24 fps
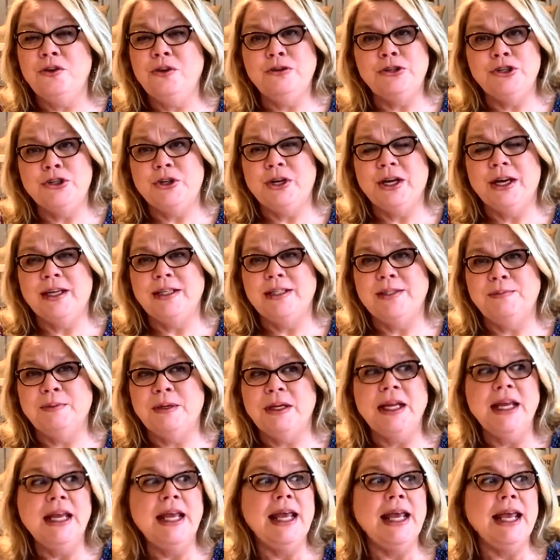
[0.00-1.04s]
future
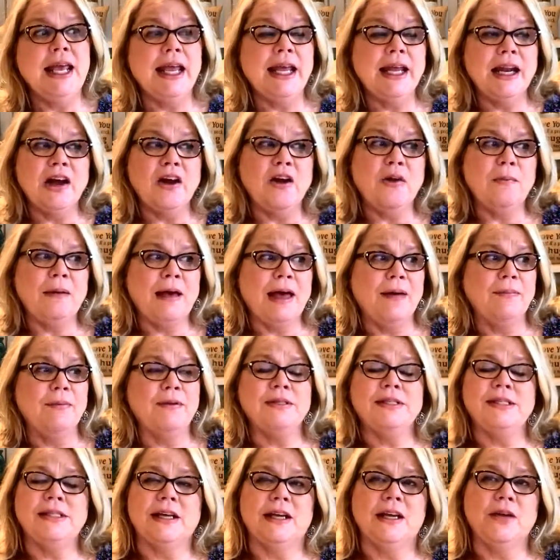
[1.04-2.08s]
husband. In our
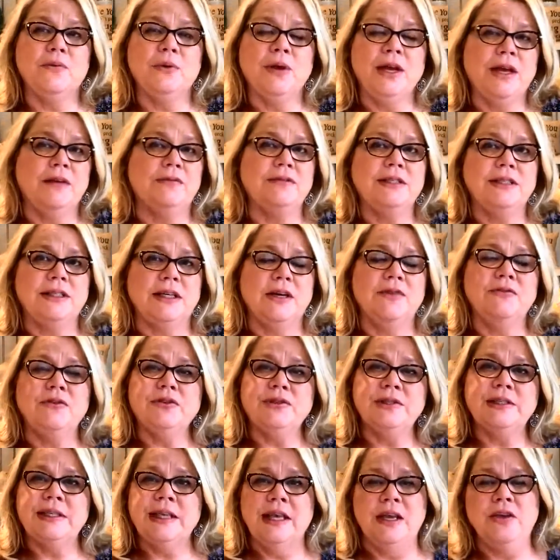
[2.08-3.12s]
Bible study, we have
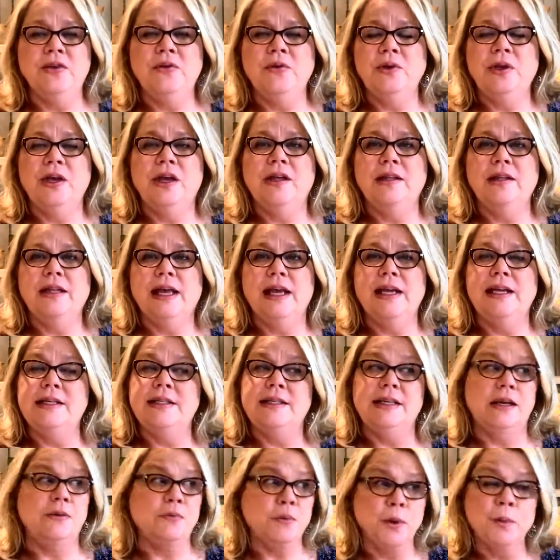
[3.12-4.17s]
several single young
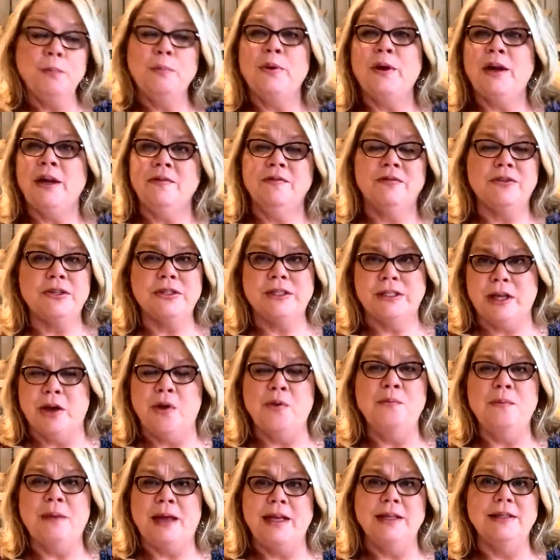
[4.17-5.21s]
ladies, and we're praying for
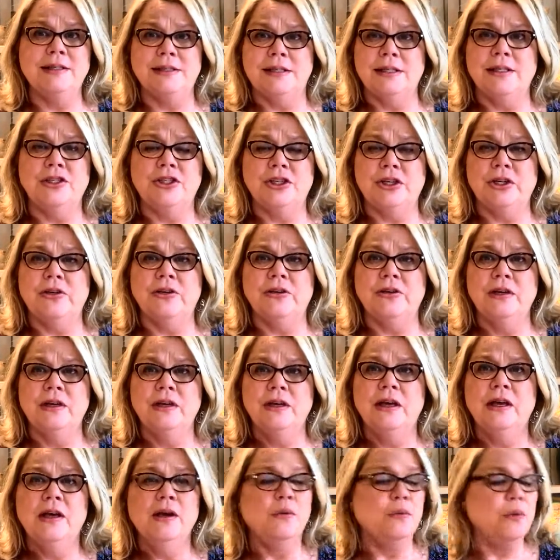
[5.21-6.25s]
soulmates this year.
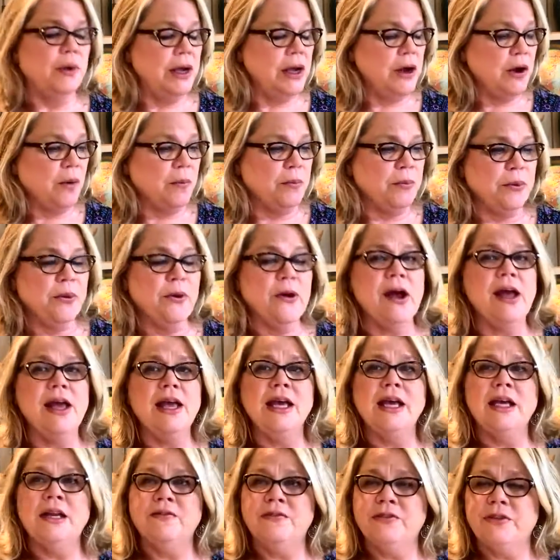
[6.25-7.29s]
We are
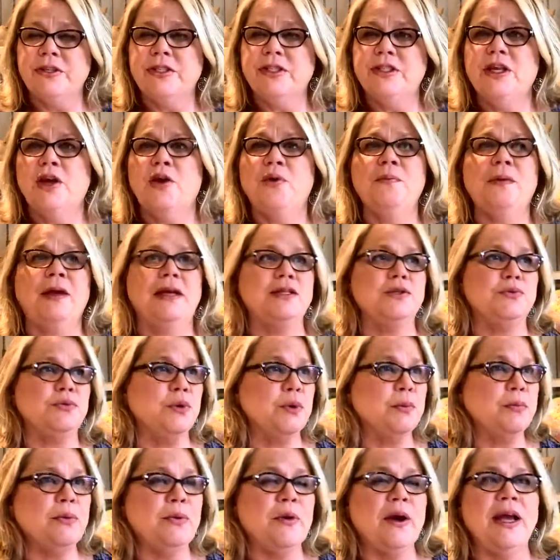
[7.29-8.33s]
praying for soulmates.
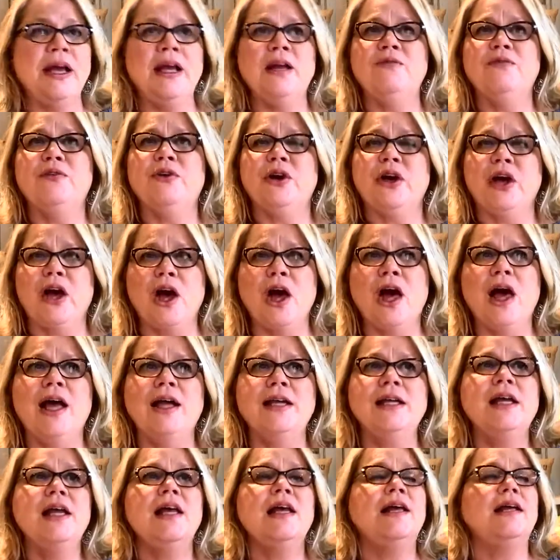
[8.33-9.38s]
We're praying for
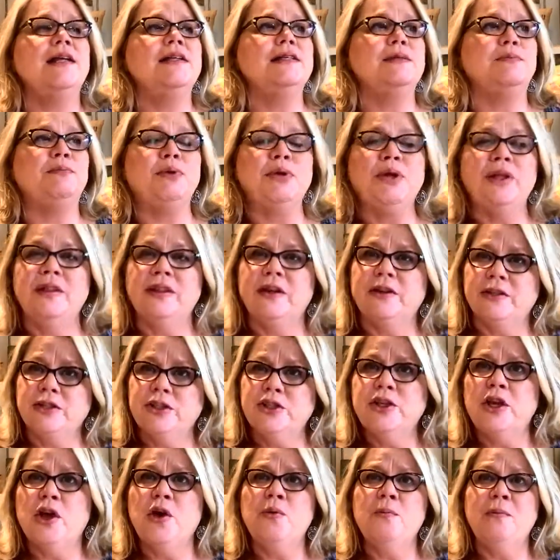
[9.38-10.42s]
God to put their
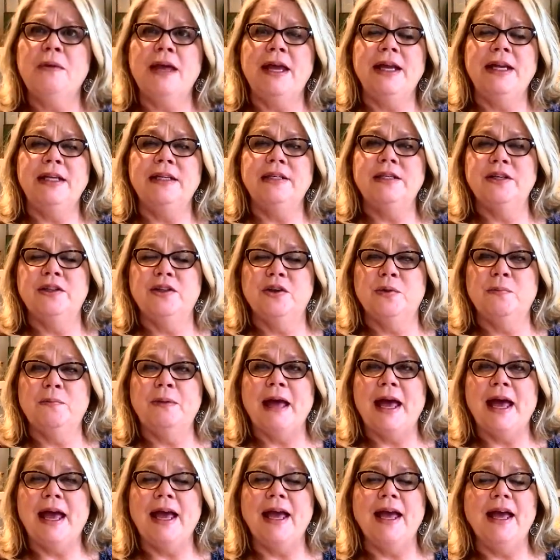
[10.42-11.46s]
soulmate into their
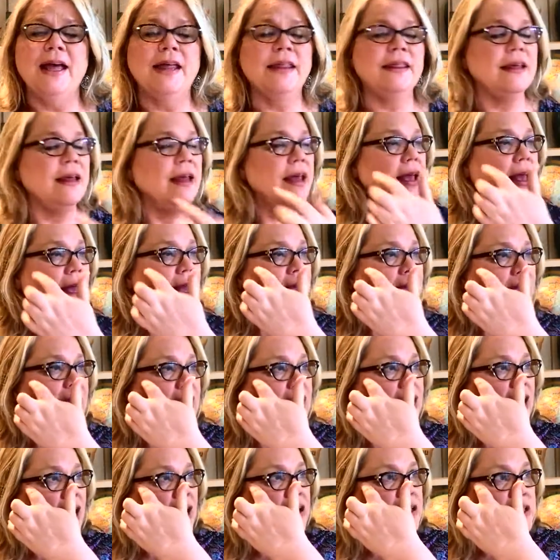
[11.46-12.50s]
path,
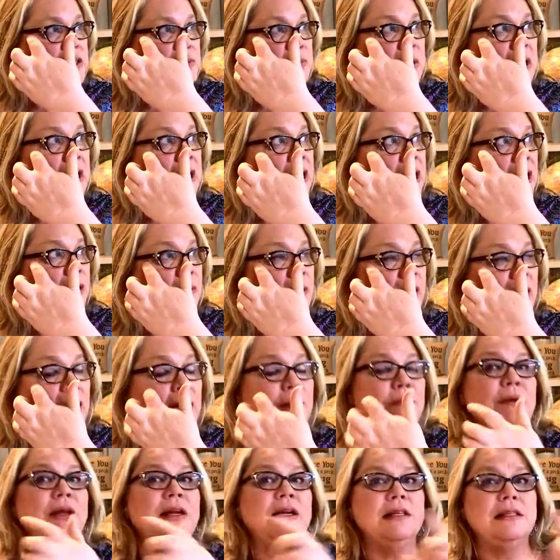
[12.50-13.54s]
and not just be
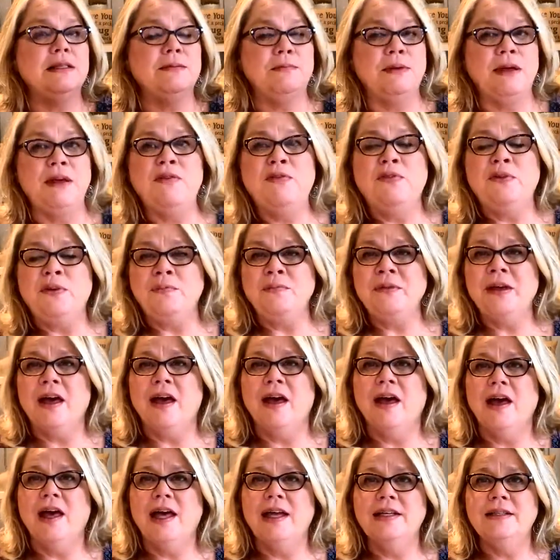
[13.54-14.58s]
anybody, but it to be from
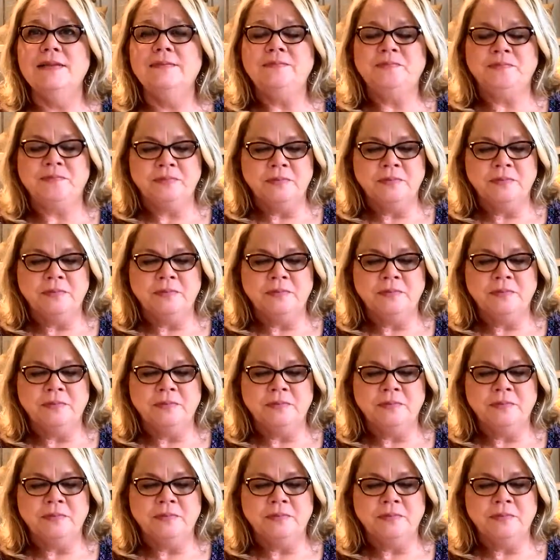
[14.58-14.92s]
God,